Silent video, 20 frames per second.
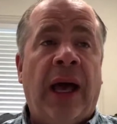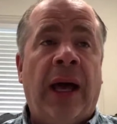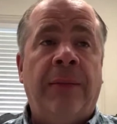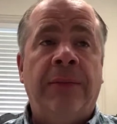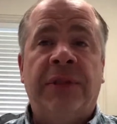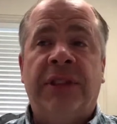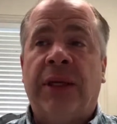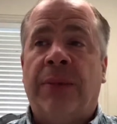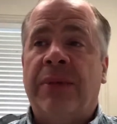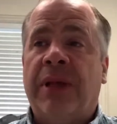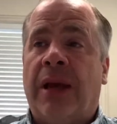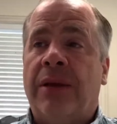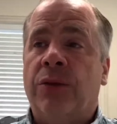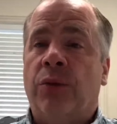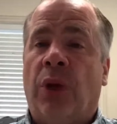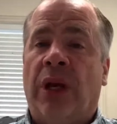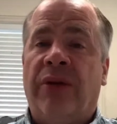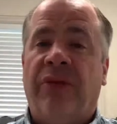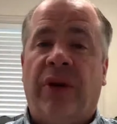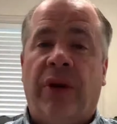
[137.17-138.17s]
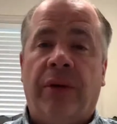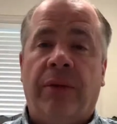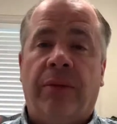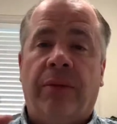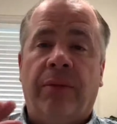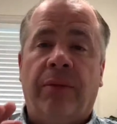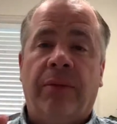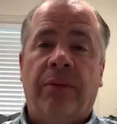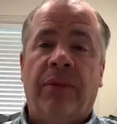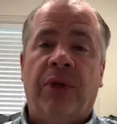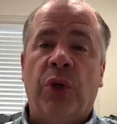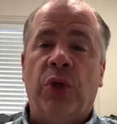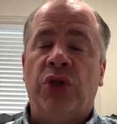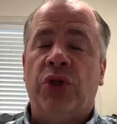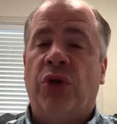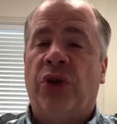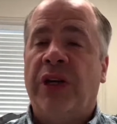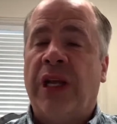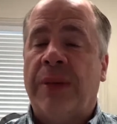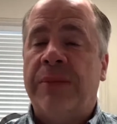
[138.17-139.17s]
Sometimes we'll even do
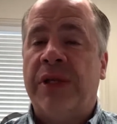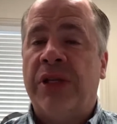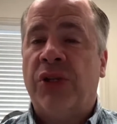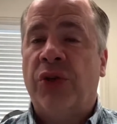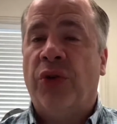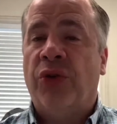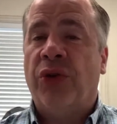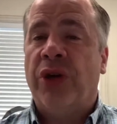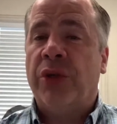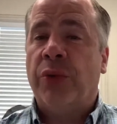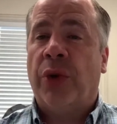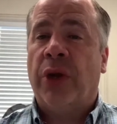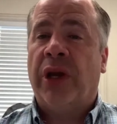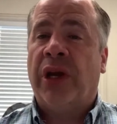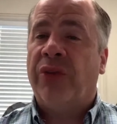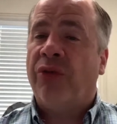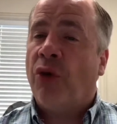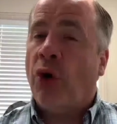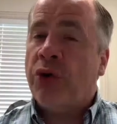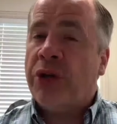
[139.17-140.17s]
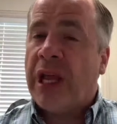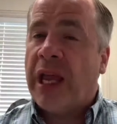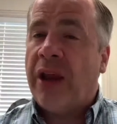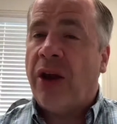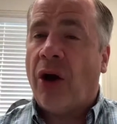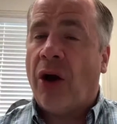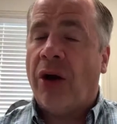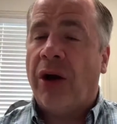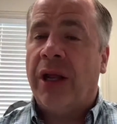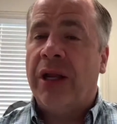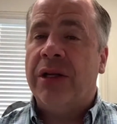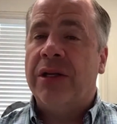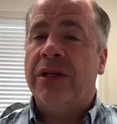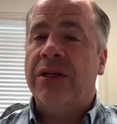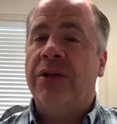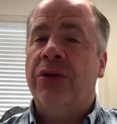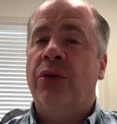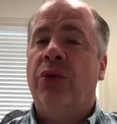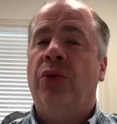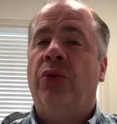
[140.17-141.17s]
certain types of surgeries where you can rotate cartilage
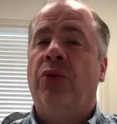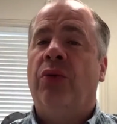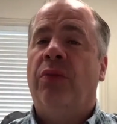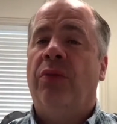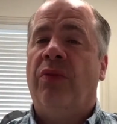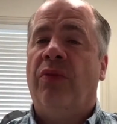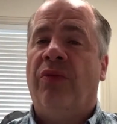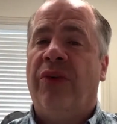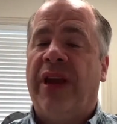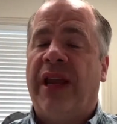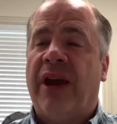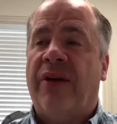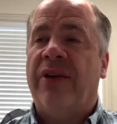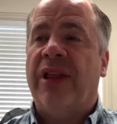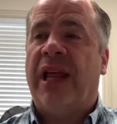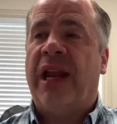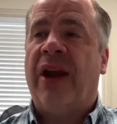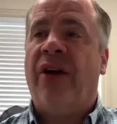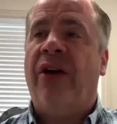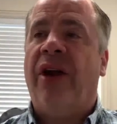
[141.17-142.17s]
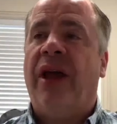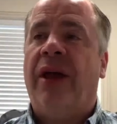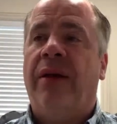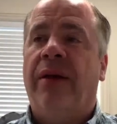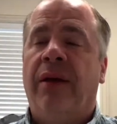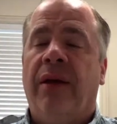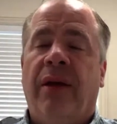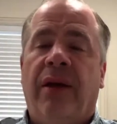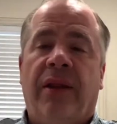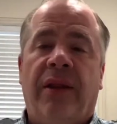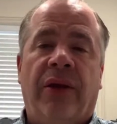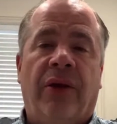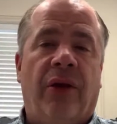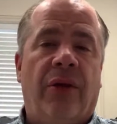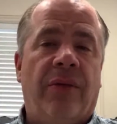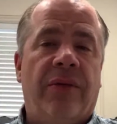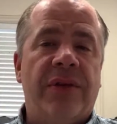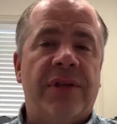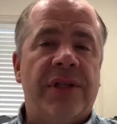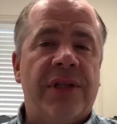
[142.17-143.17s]
to recover that area. There
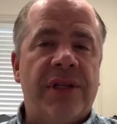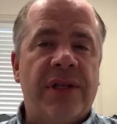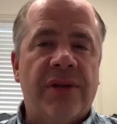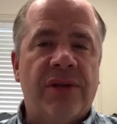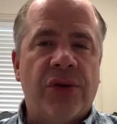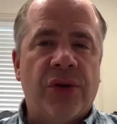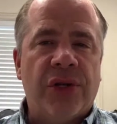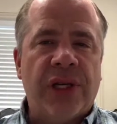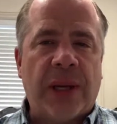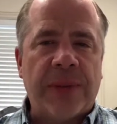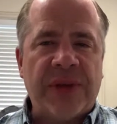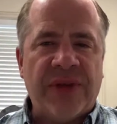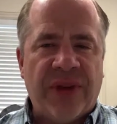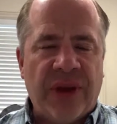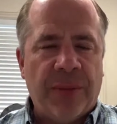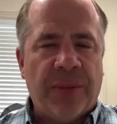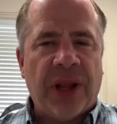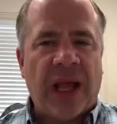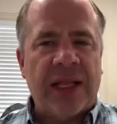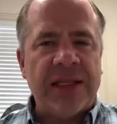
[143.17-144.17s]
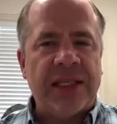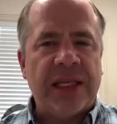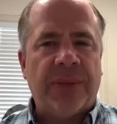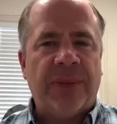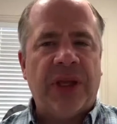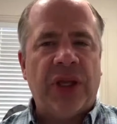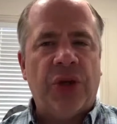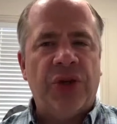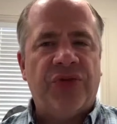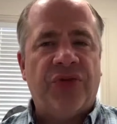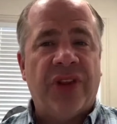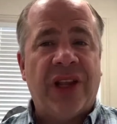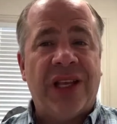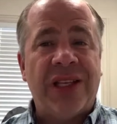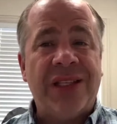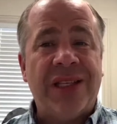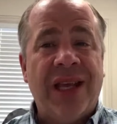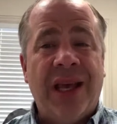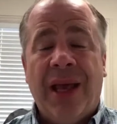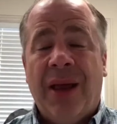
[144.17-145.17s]
are certain types of implants that can be used for
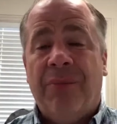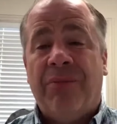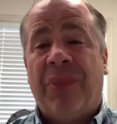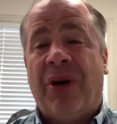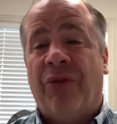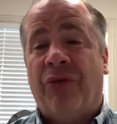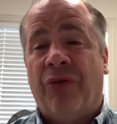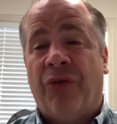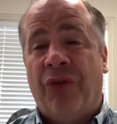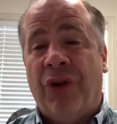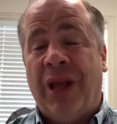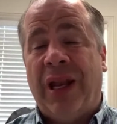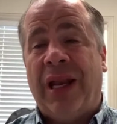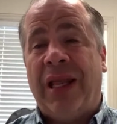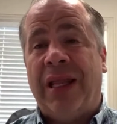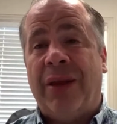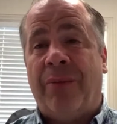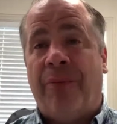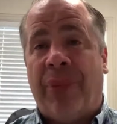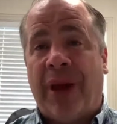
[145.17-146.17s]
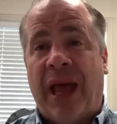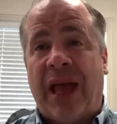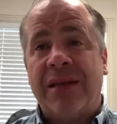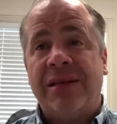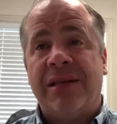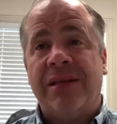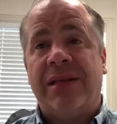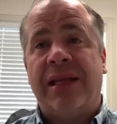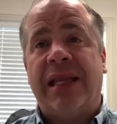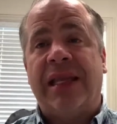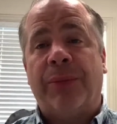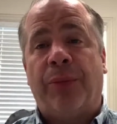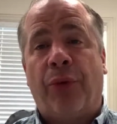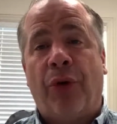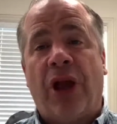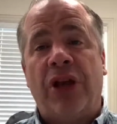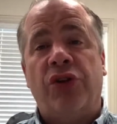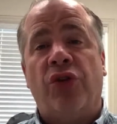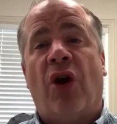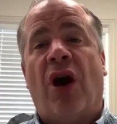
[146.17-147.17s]
this, but really the best is to get the
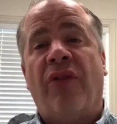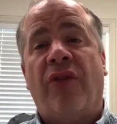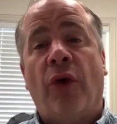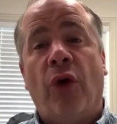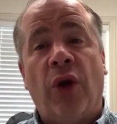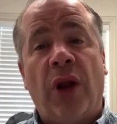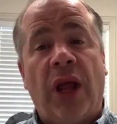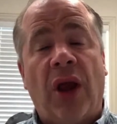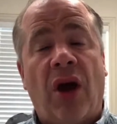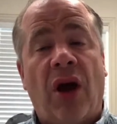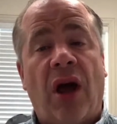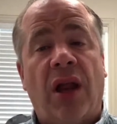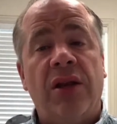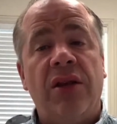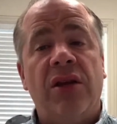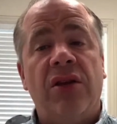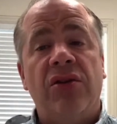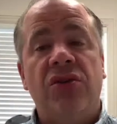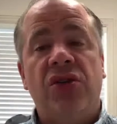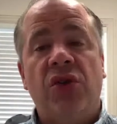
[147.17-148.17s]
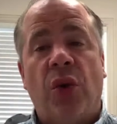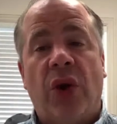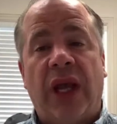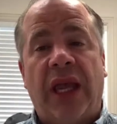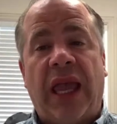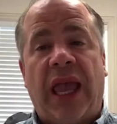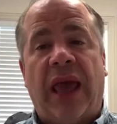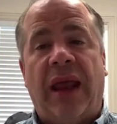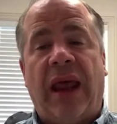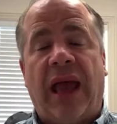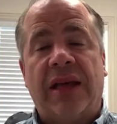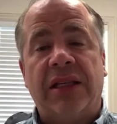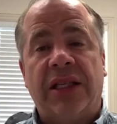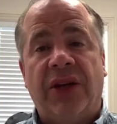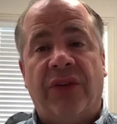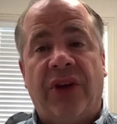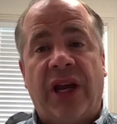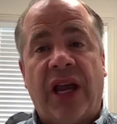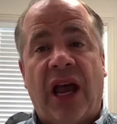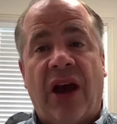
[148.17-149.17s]
pressure off early on so it can actually
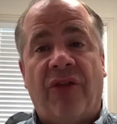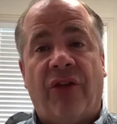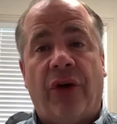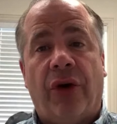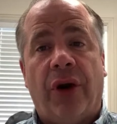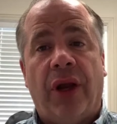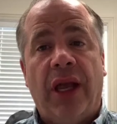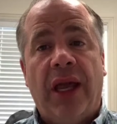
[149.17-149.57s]
recover.